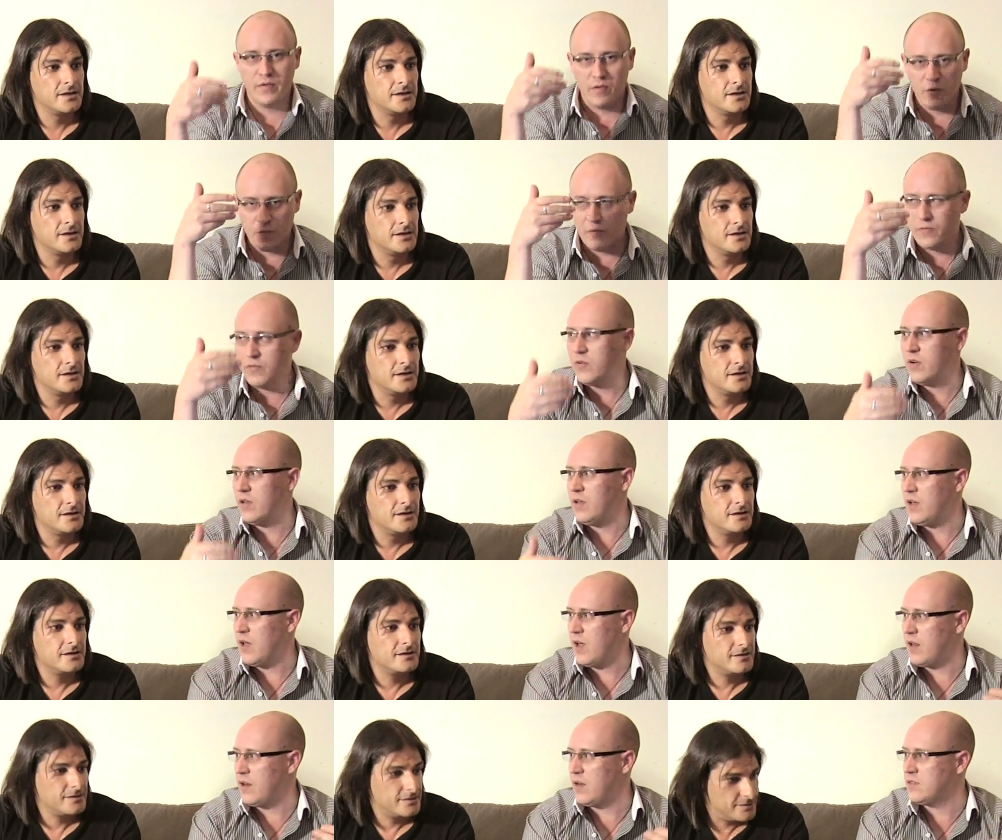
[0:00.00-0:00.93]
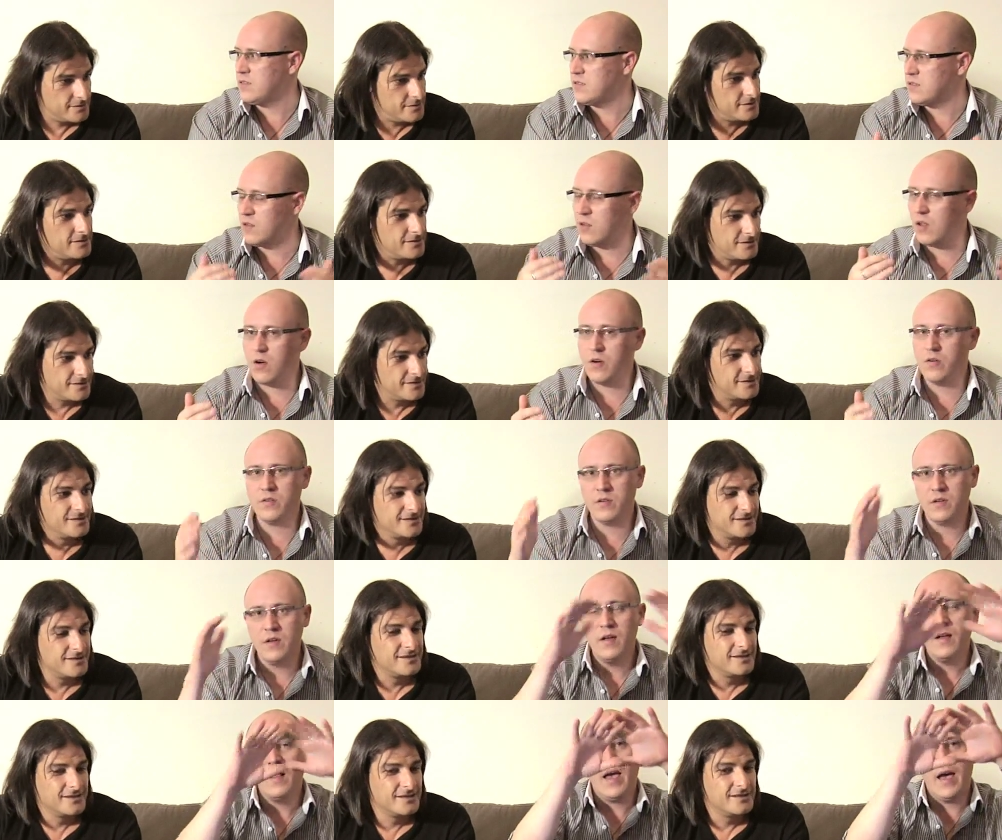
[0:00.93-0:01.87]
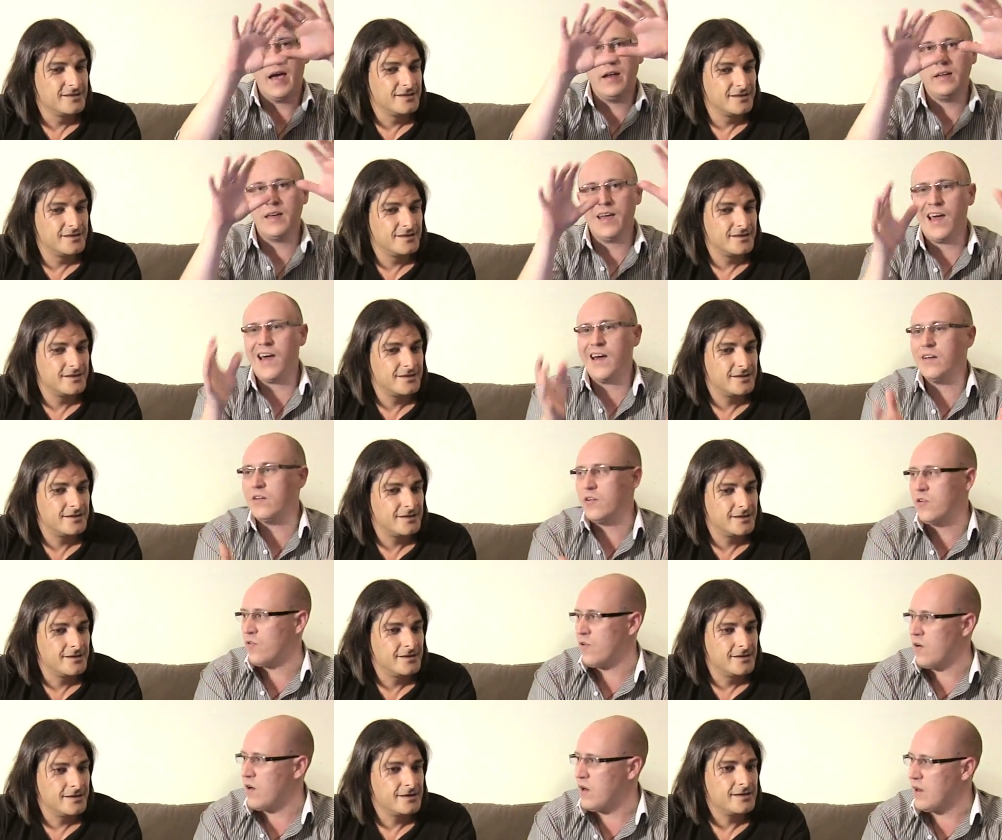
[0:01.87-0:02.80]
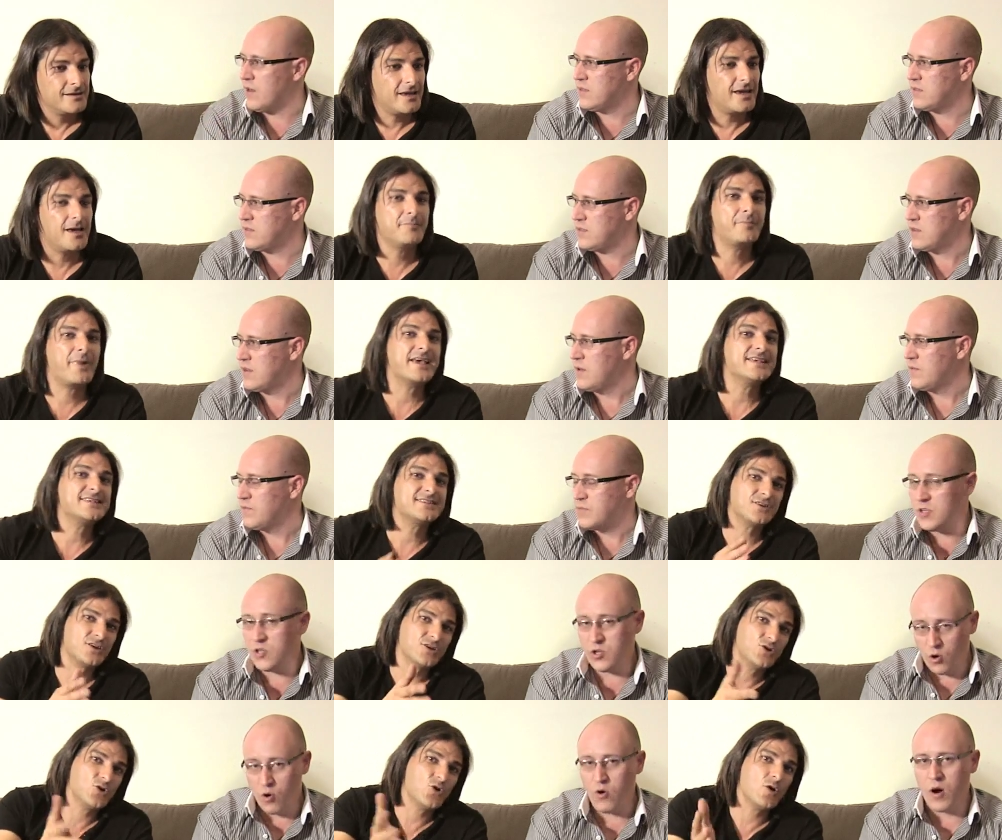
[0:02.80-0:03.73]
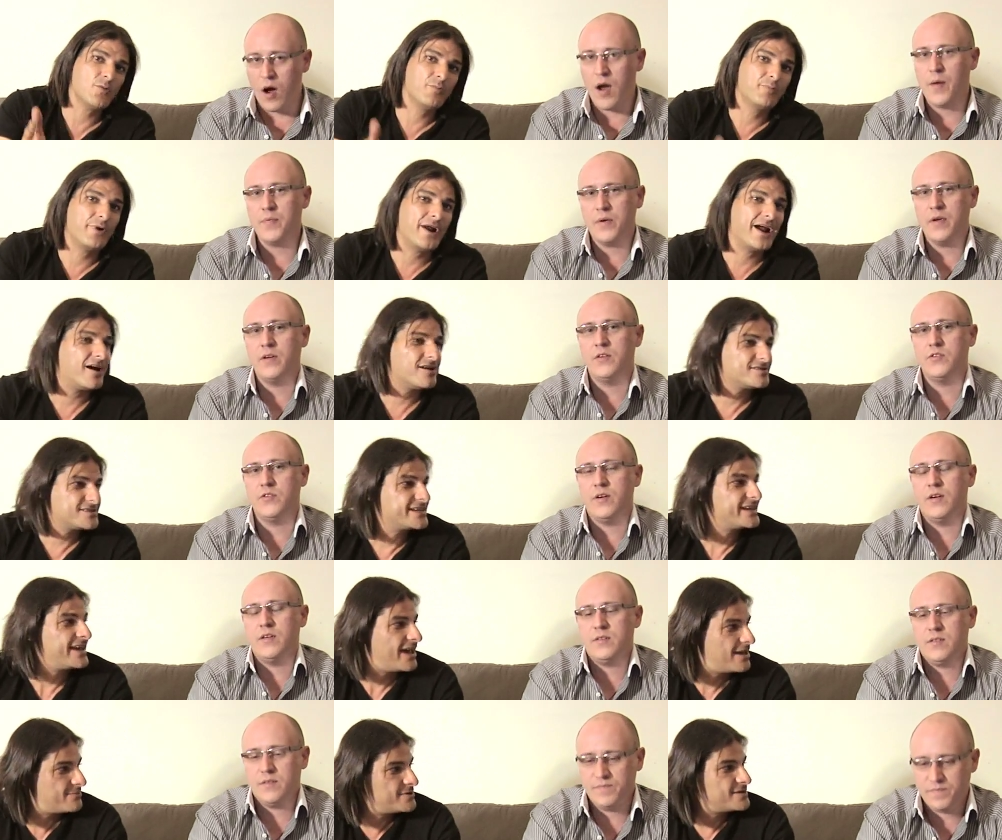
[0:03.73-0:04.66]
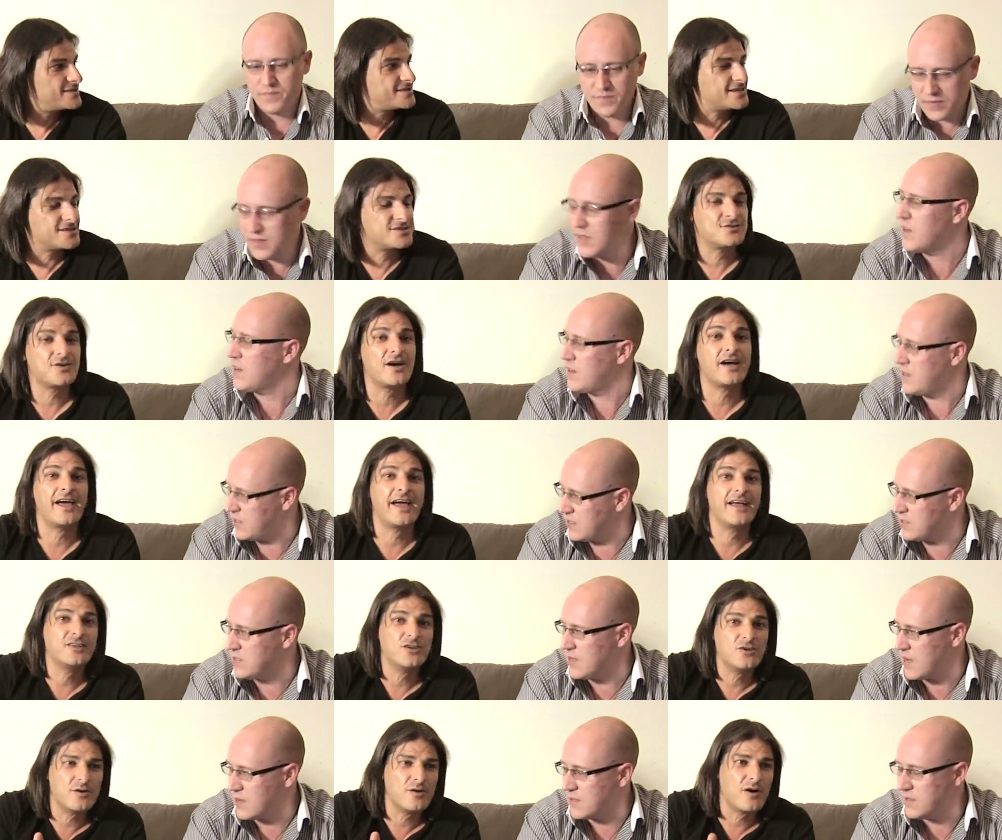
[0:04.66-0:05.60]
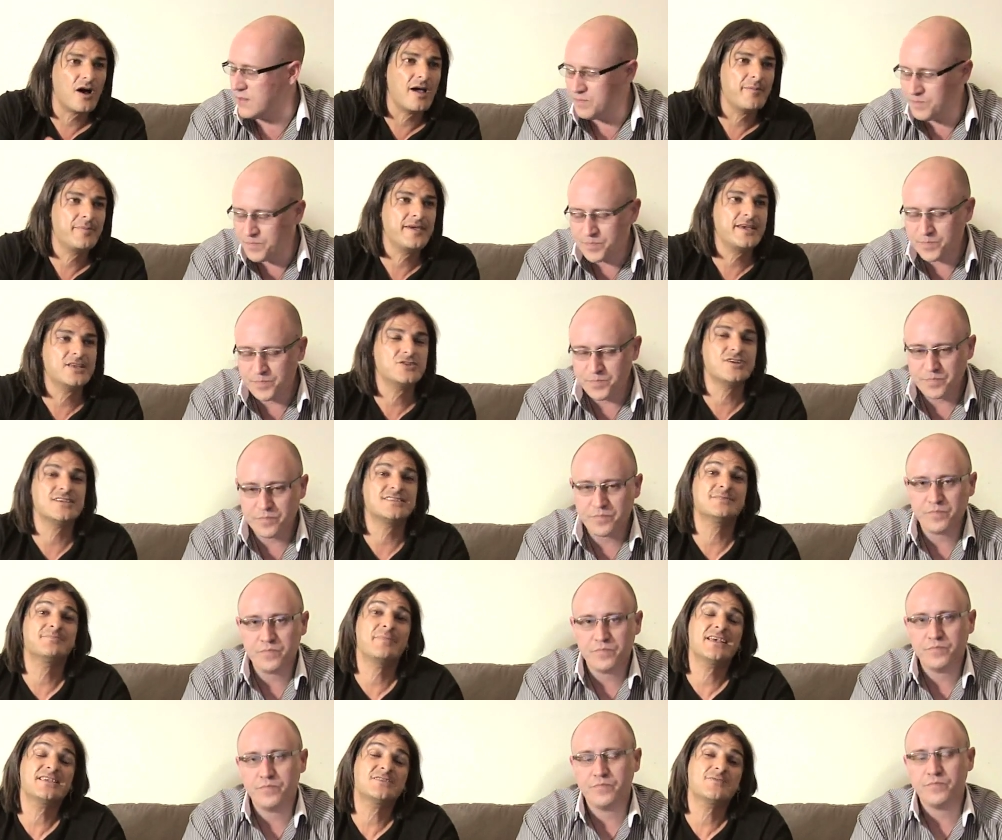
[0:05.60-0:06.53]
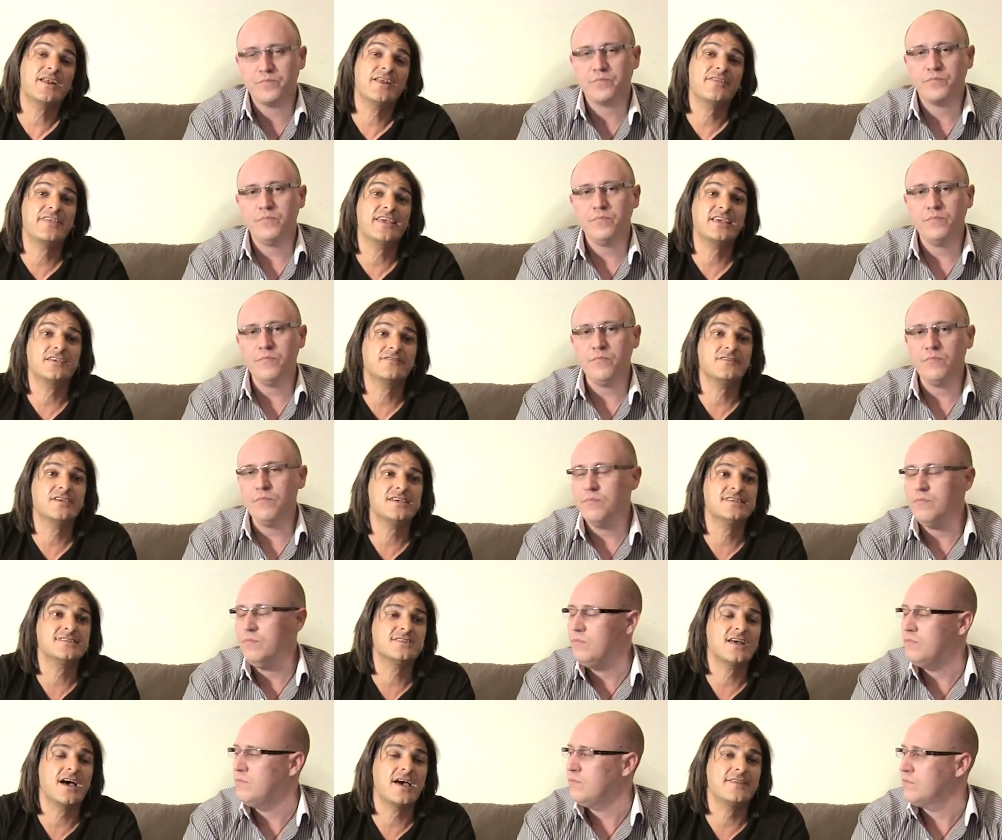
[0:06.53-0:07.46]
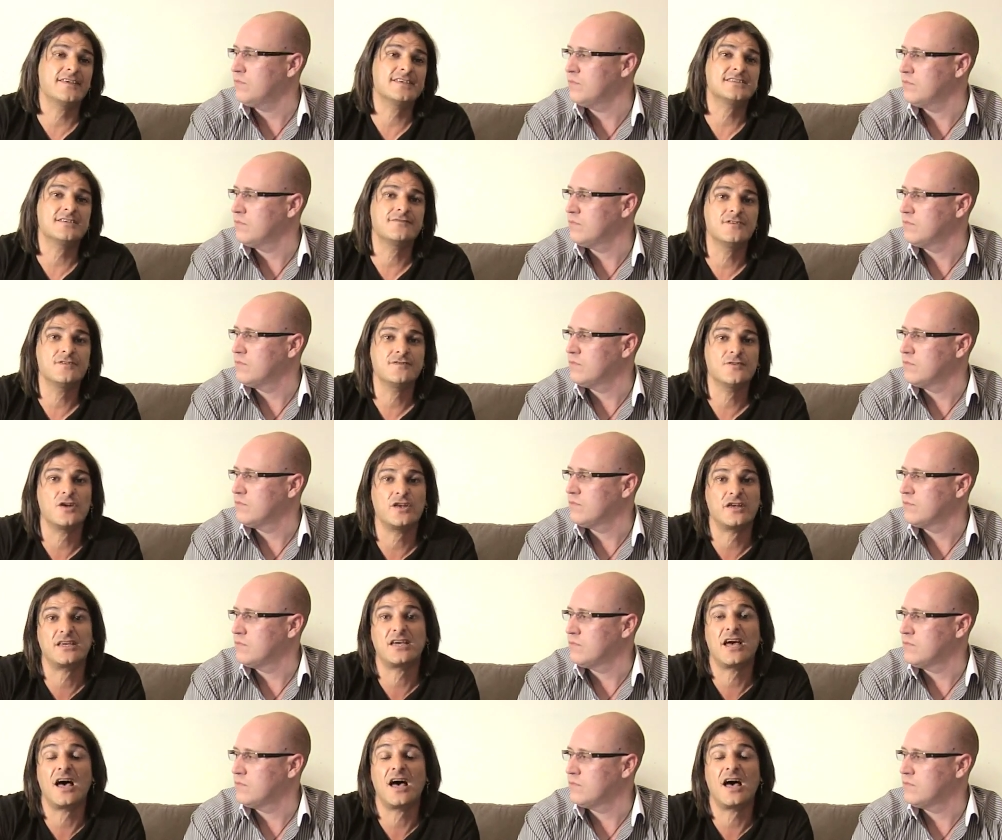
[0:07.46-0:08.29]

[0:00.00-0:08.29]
Speaker 1: and they'll be footy. And it's logged and categorized. Yeah, based on your, browsing habits. That's right. Exactly. And
Speaker 2: your IP address, the best way to think of it is like this if you've got a